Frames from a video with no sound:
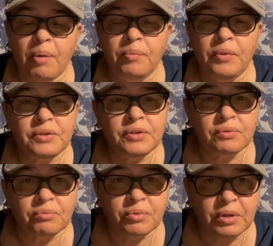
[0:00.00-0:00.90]
this is
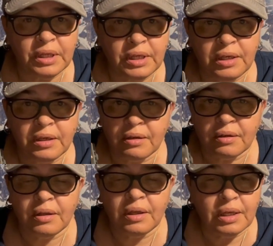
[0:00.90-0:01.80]

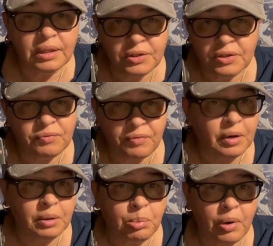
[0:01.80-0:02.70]

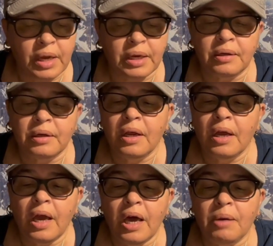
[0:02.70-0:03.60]
very bright.
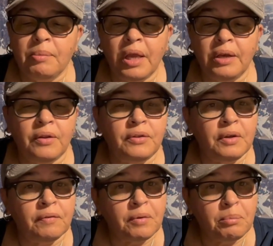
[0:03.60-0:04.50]
And the
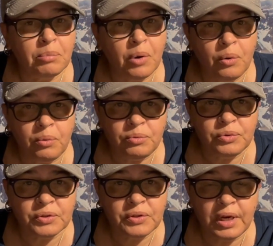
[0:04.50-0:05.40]
different
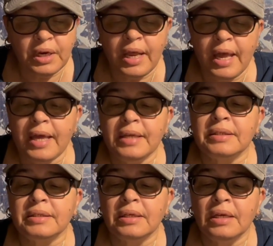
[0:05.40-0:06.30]
modes that it
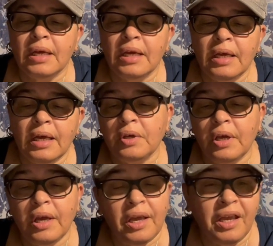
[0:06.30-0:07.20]
has,
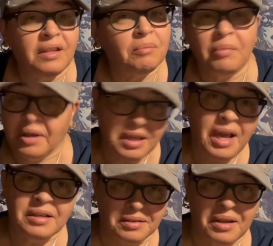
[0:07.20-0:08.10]
and my
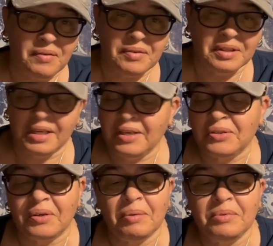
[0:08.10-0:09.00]
cats love the
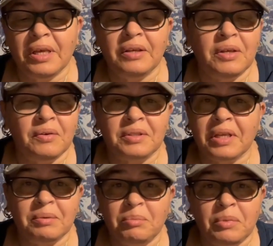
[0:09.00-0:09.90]
laser. I'm telling you, it's
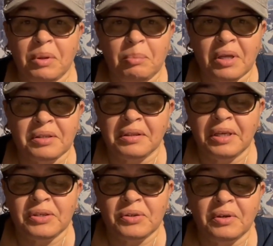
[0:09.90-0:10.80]
like the best
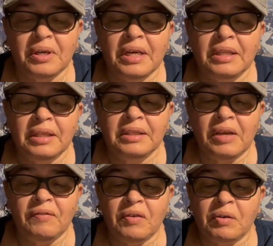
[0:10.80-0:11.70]
laser that
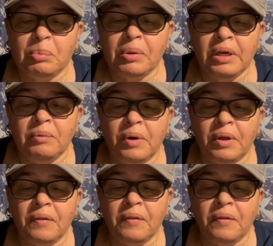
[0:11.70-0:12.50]
they've ever played with.